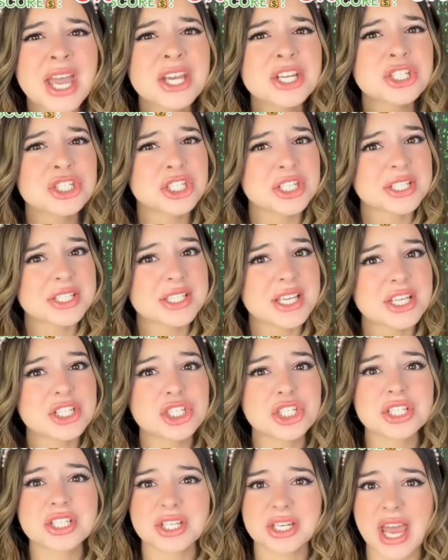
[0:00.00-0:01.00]
she said
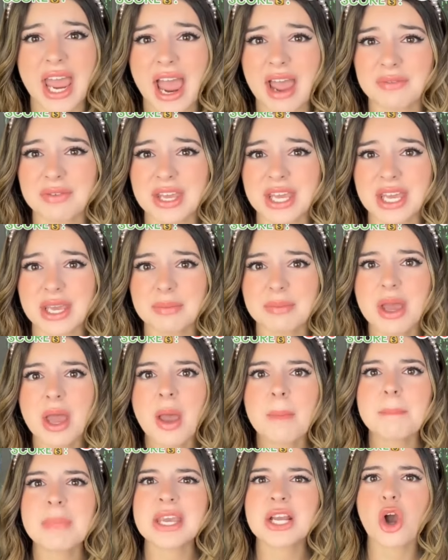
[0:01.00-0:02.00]
she's gonna have him
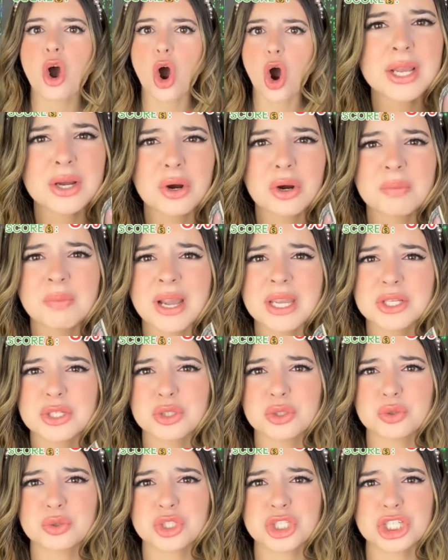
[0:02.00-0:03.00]
make my
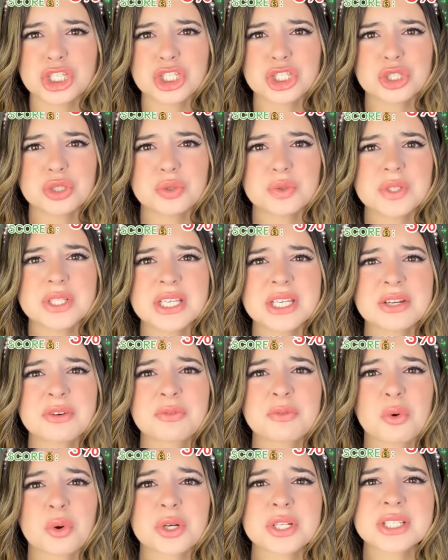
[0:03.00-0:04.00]
Gucci shoes in a
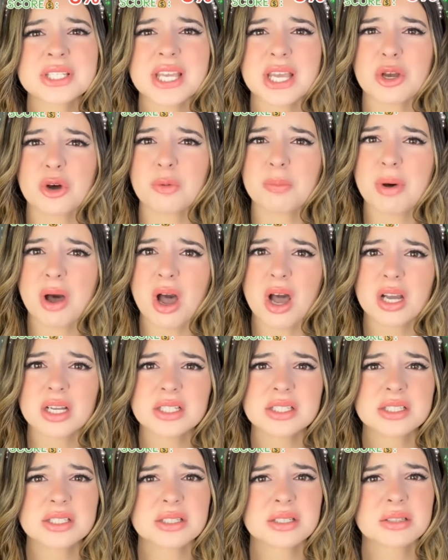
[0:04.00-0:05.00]
for sale box.